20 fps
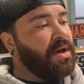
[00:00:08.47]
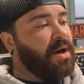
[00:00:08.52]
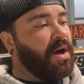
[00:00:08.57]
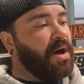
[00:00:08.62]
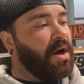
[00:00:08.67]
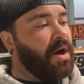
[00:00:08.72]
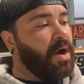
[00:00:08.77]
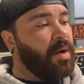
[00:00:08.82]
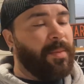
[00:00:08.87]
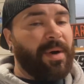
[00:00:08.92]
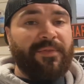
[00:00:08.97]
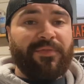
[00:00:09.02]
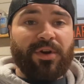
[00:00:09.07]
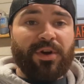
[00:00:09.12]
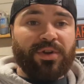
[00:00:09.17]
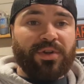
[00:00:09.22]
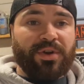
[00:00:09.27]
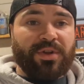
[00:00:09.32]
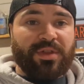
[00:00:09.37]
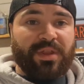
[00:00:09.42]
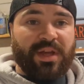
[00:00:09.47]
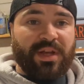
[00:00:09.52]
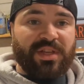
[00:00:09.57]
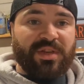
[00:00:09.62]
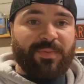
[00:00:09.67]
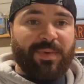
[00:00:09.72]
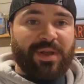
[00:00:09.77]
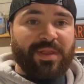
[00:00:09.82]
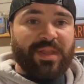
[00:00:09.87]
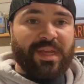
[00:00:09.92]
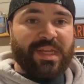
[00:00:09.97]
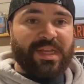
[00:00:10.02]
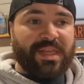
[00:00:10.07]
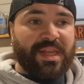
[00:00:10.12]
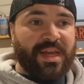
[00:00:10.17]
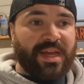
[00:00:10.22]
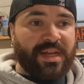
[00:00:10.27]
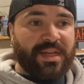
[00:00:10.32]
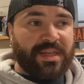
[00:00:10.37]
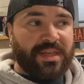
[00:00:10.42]
Um, I've heard good things about these
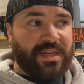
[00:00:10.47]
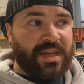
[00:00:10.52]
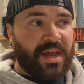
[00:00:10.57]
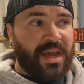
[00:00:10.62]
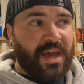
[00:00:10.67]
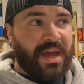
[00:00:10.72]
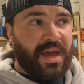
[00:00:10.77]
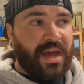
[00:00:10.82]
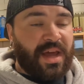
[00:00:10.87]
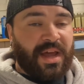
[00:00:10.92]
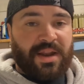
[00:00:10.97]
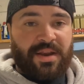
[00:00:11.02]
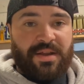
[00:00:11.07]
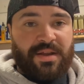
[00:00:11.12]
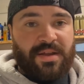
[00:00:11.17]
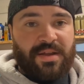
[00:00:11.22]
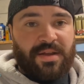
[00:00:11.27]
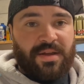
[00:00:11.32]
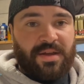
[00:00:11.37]
things and